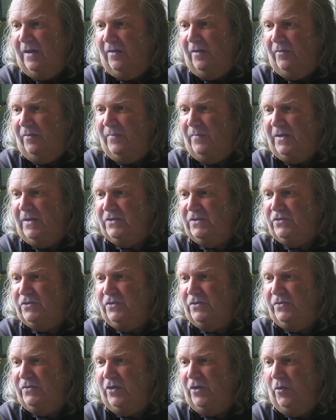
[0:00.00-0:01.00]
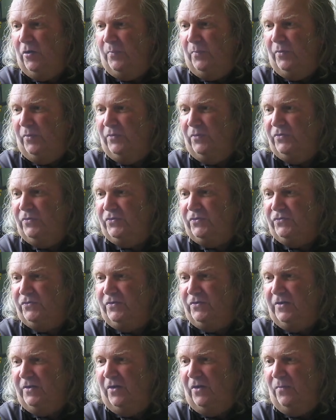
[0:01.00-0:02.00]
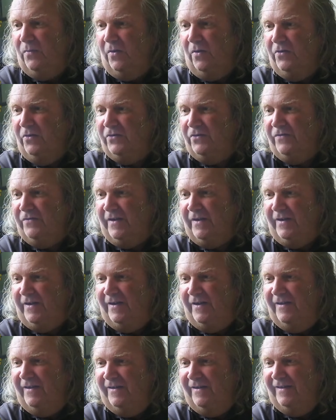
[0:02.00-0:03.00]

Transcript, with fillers: I'll make sure the opal doesn't go wandering.